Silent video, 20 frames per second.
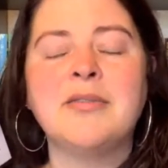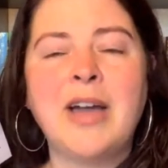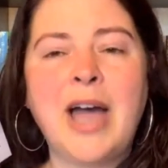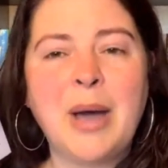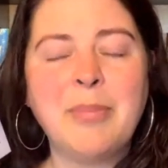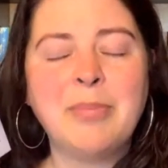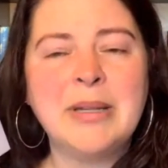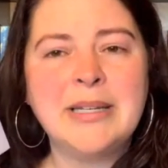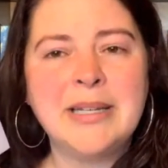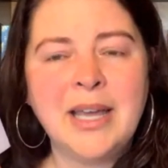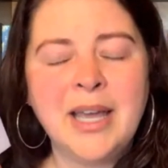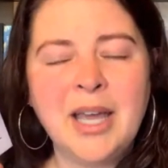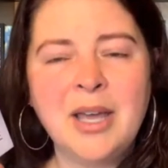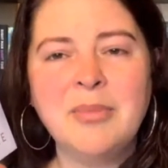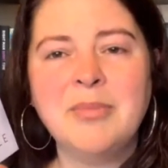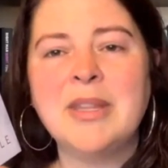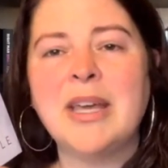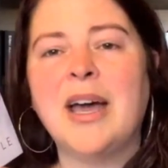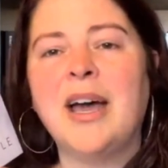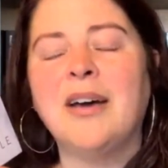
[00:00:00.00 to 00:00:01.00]
have happened to
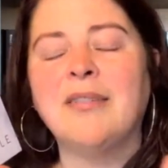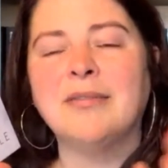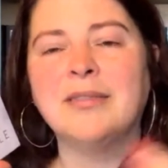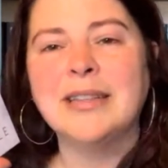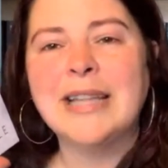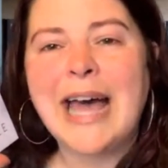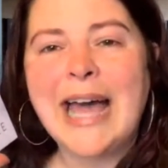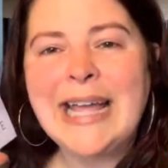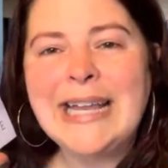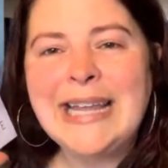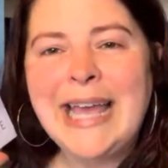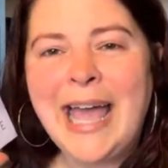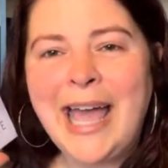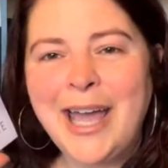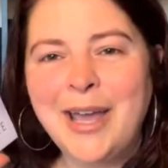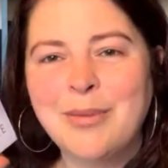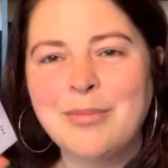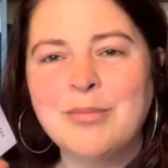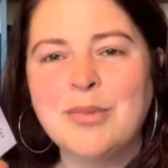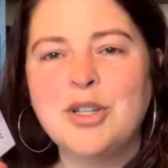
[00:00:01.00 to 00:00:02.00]
him that have led
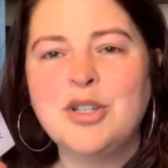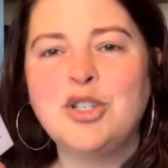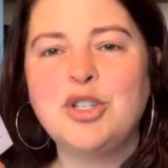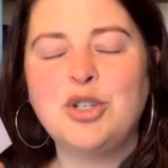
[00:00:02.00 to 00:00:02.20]
him